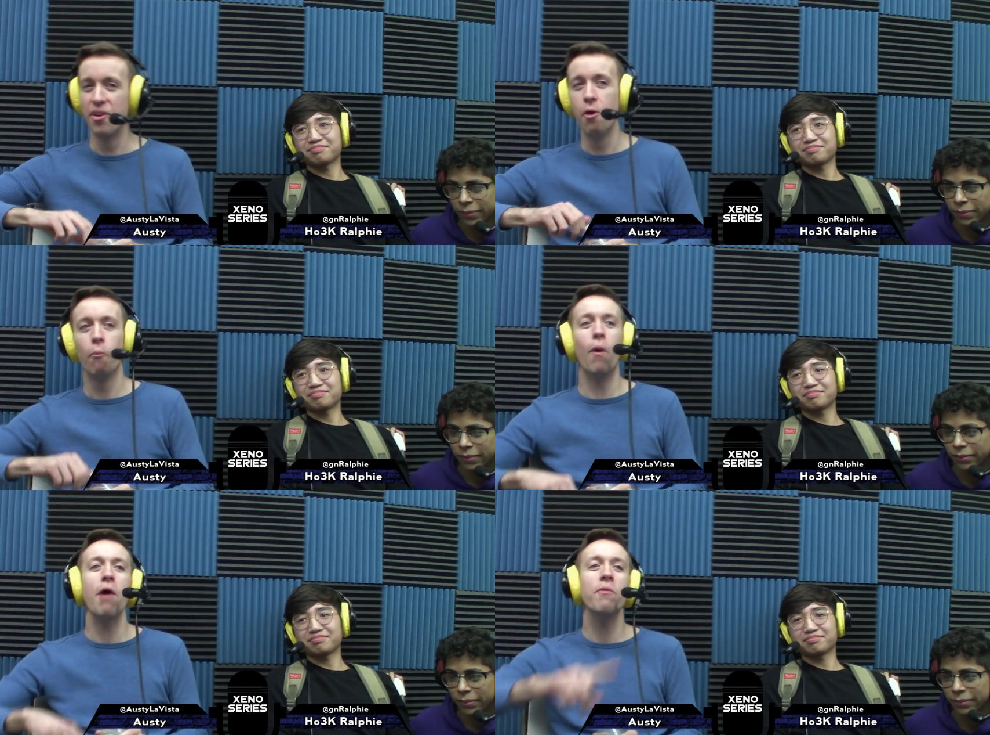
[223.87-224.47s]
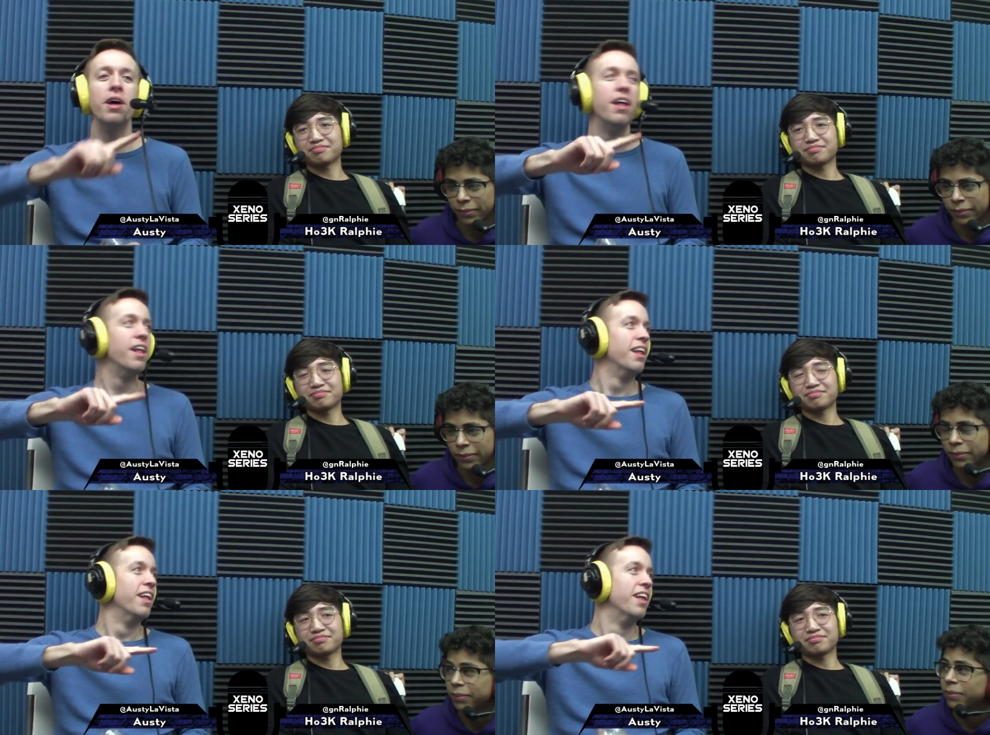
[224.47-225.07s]
Speaker 1: Damn, one
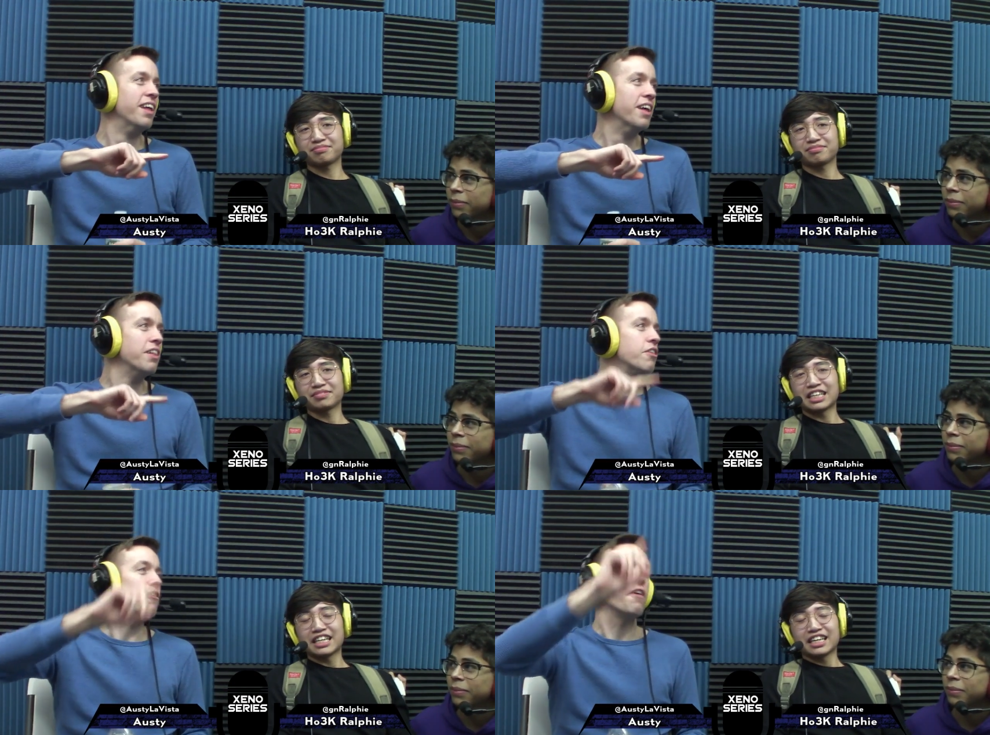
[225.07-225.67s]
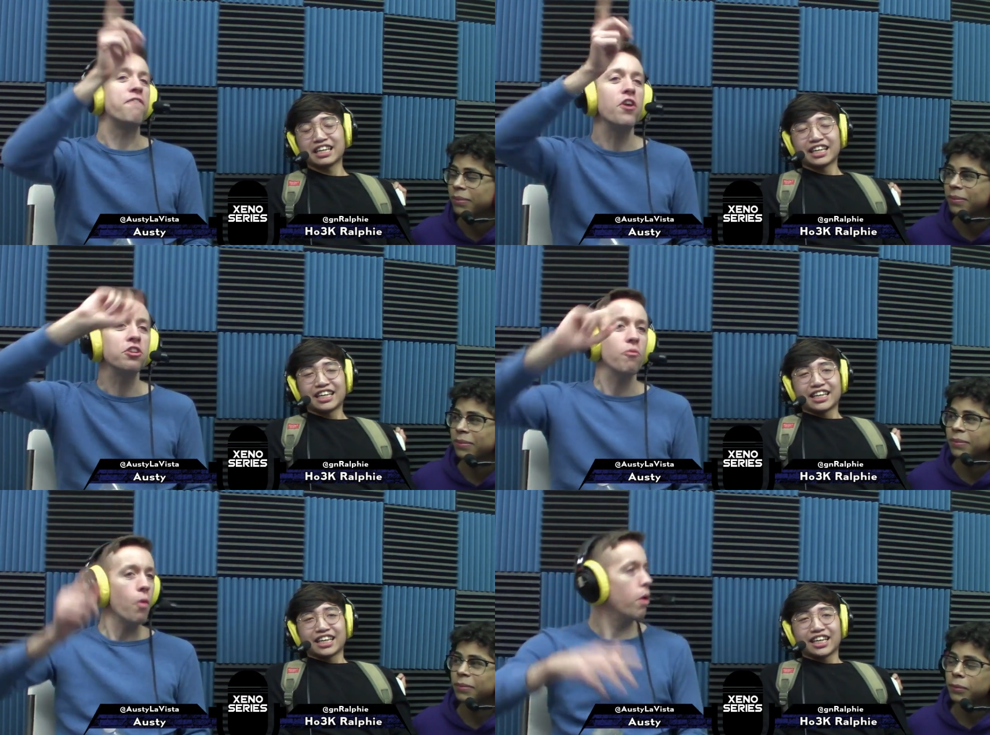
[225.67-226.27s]
with... The
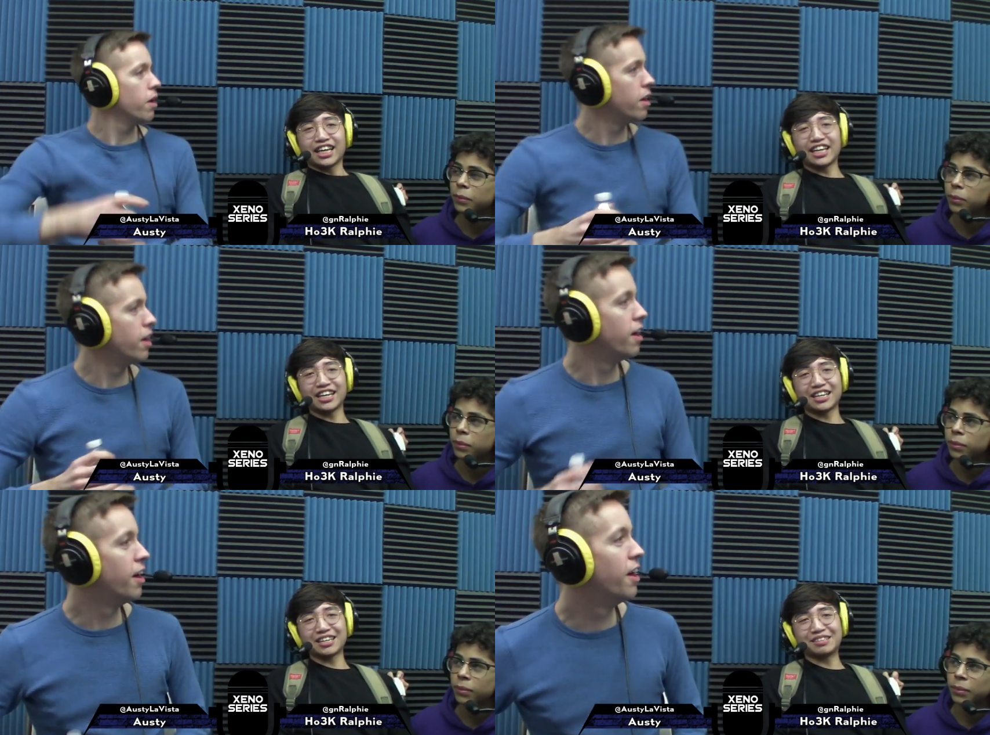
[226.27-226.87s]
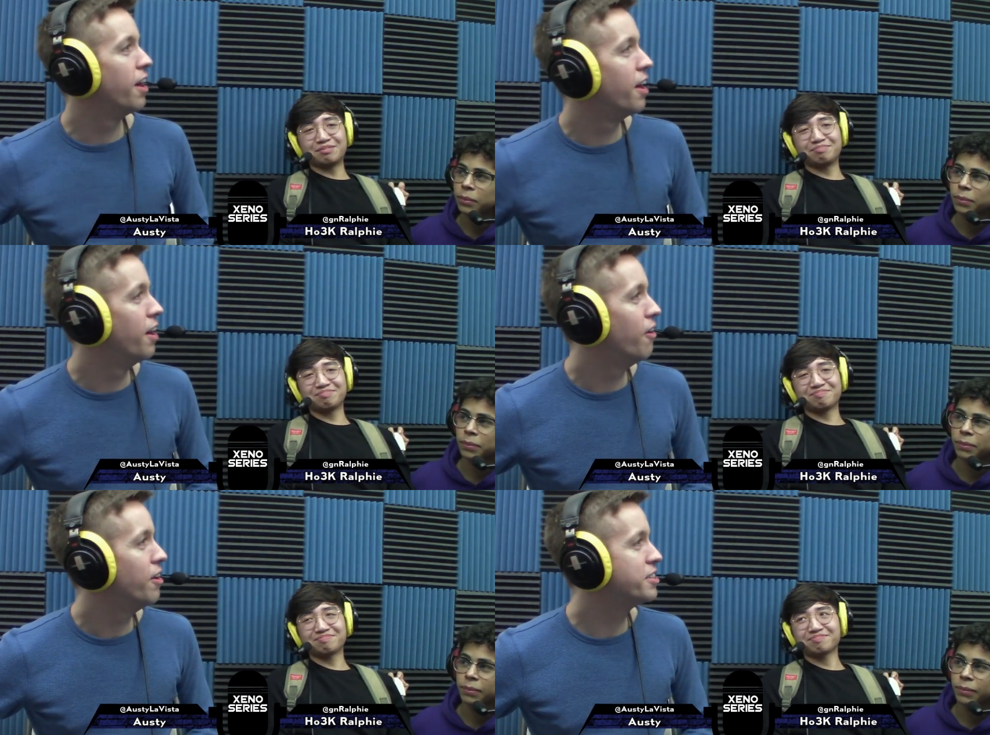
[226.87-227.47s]
first...
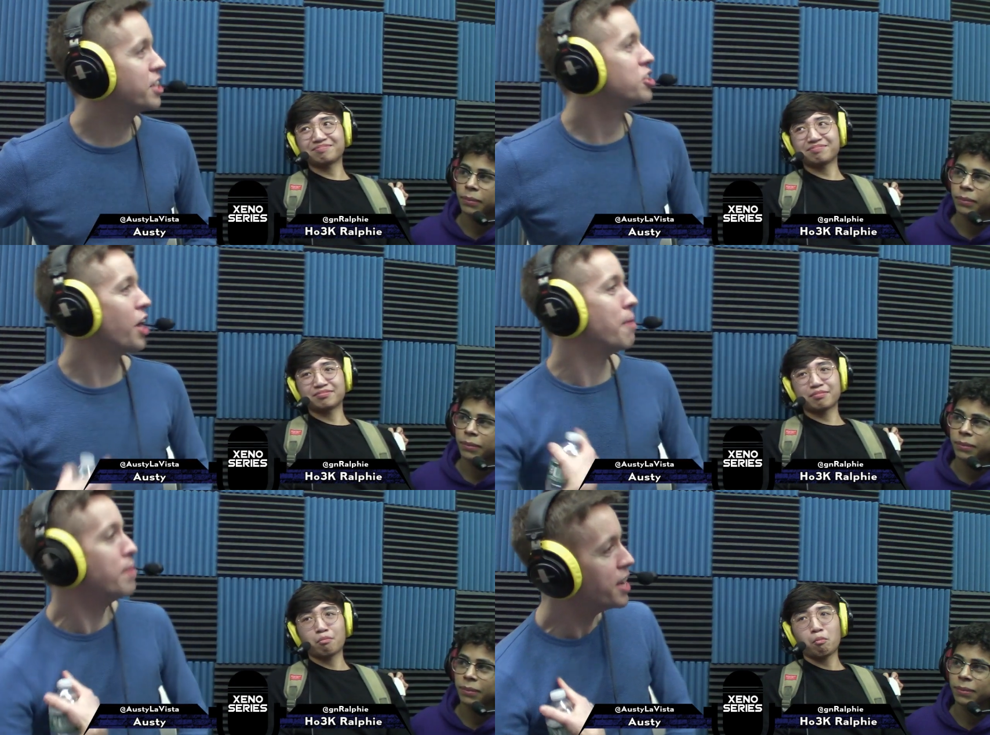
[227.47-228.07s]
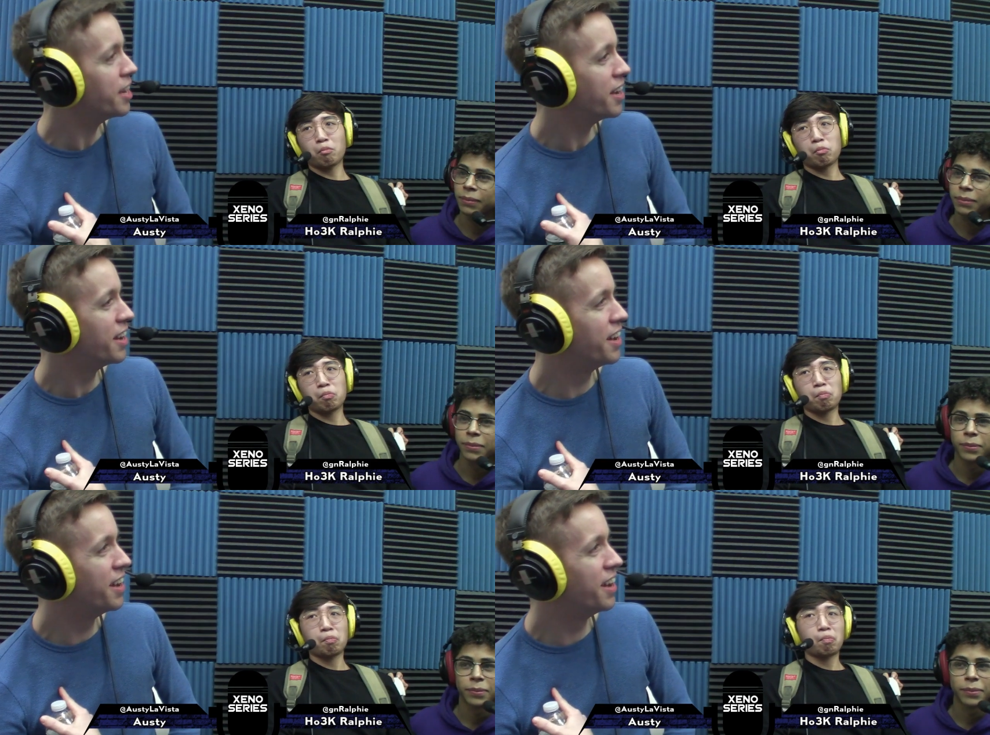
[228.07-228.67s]
Is that a shot at me?
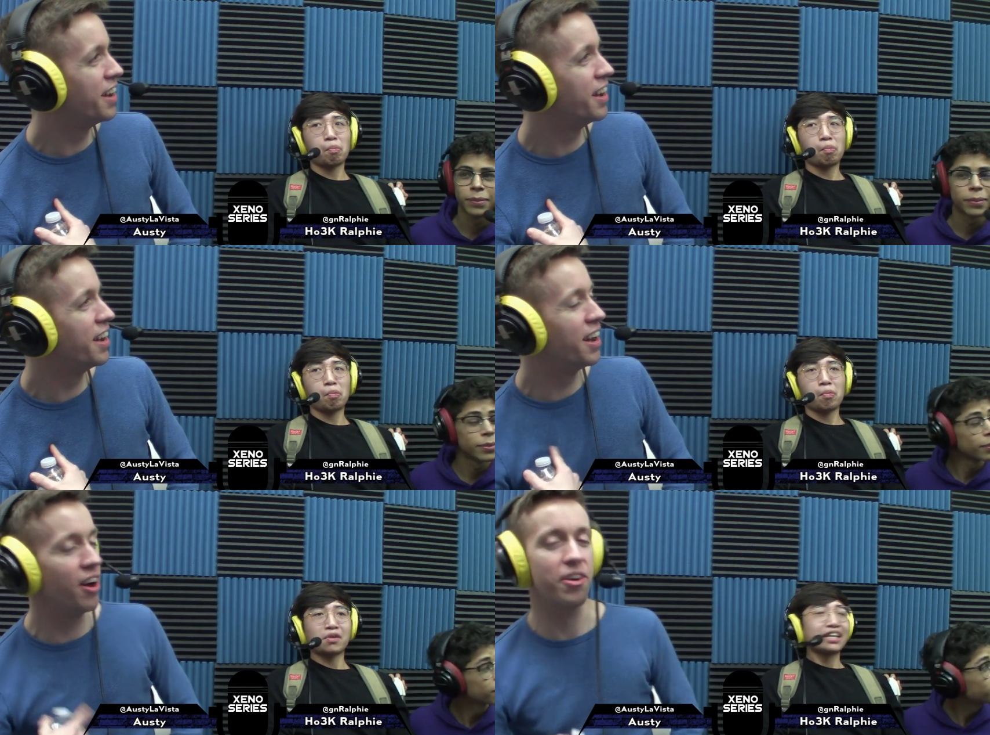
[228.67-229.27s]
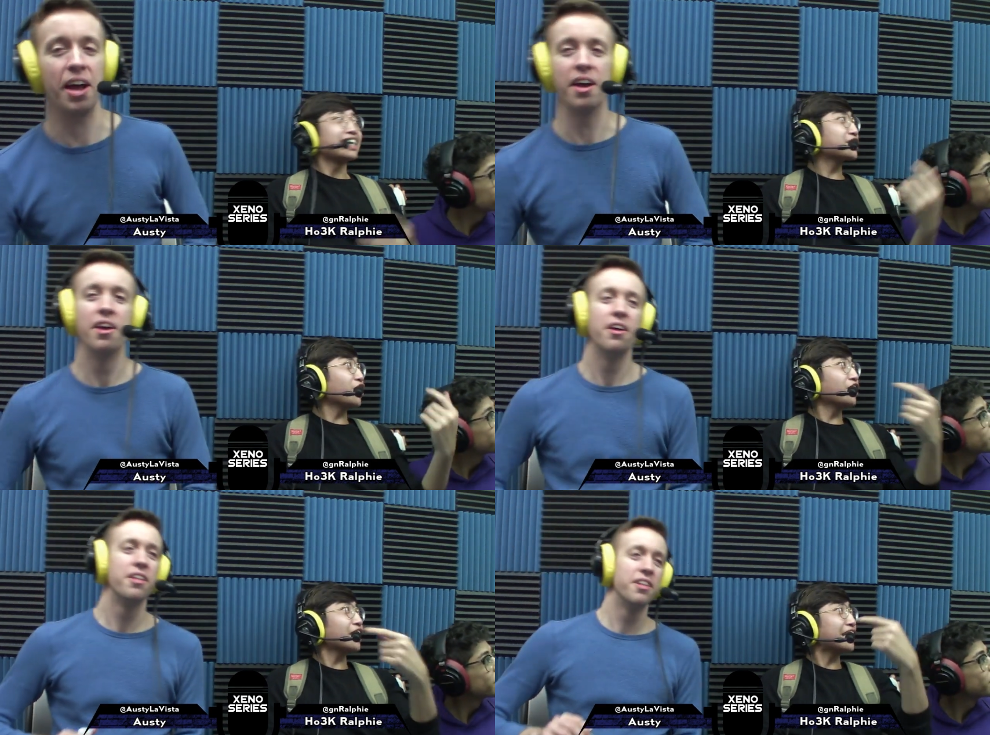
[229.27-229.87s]
Okay.
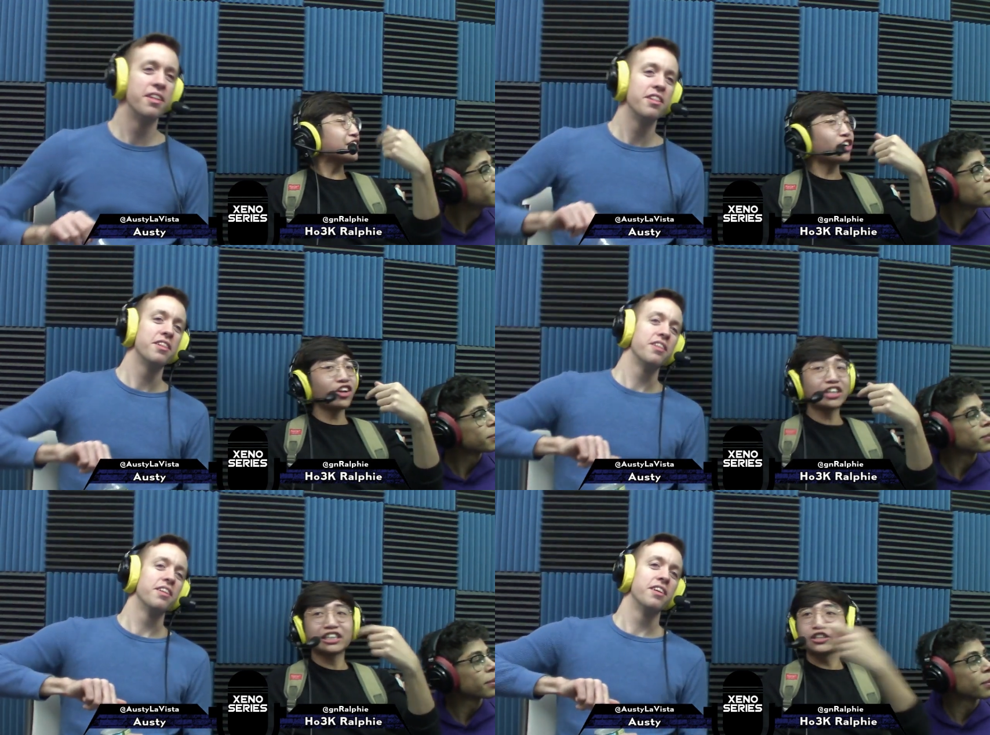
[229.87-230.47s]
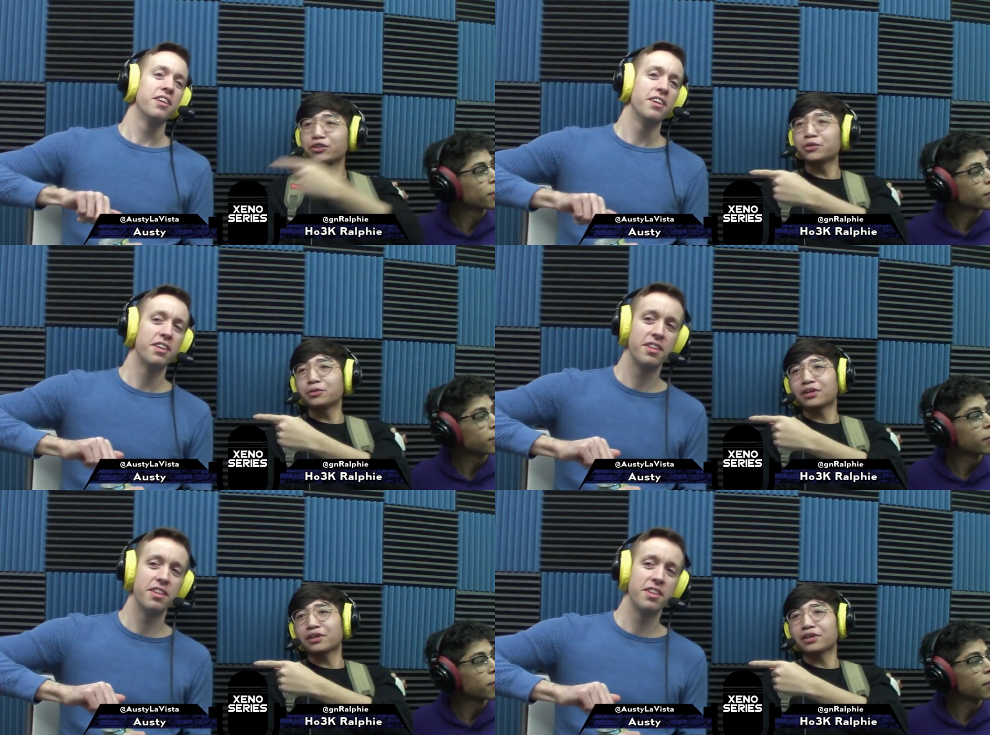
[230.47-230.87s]
Speaker 2: He's calling you